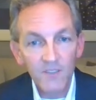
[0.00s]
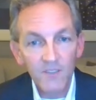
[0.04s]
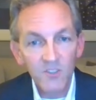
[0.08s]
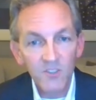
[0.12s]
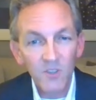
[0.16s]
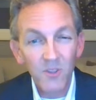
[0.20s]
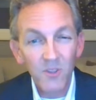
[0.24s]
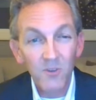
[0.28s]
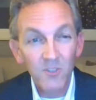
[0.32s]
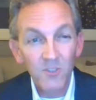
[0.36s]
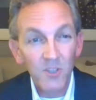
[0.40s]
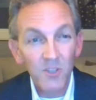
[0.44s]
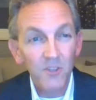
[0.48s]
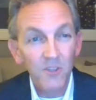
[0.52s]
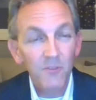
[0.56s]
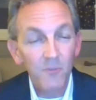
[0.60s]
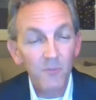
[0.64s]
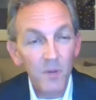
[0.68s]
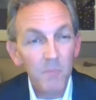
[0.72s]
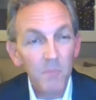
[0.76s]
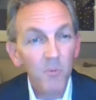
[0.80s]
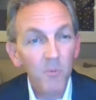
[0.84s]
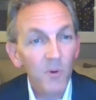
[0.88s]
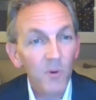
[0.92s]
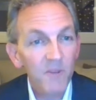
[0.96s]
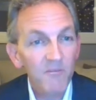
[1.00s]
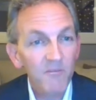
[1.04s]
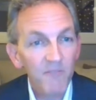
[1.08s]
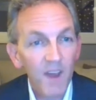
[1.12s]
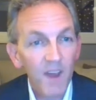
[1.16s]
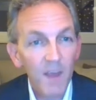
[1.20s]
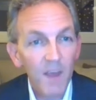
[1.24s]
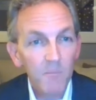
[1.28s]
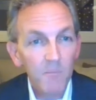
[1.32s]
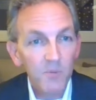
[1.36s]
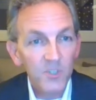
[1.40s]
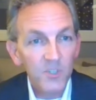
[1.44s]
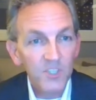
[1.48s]
So there's a
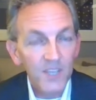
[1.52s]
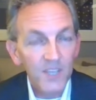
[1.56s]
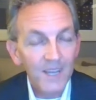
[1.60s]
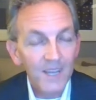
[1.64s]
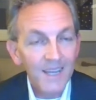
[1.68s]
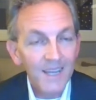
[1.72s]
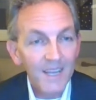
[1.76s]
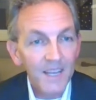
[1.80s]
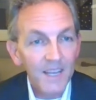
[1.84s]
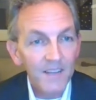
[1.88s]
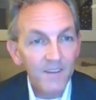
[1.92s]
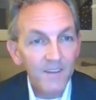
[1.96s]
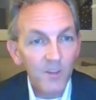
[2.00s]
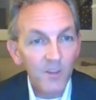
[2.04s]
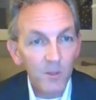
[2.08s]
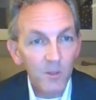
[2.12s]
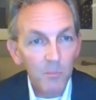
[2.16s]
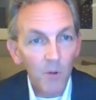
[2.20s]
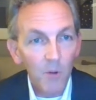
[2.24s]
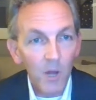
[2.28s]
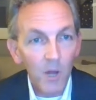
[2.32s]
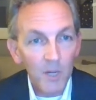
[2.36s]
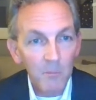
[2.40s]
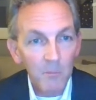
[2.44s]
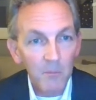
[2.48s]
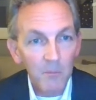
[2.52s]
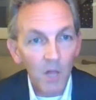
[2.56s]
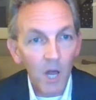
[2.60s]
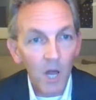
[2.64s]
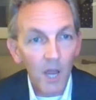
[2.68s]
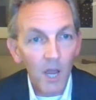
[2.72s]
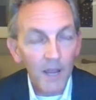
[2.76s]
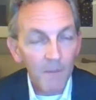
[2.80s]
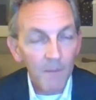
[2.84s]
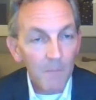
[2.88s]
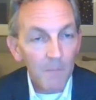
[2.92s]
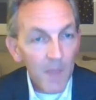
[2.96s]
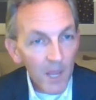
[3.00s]
3.5% hit to the bottom
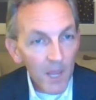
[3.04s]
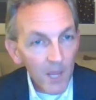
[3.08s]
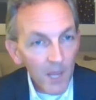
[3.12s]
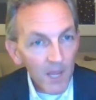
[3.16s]
line.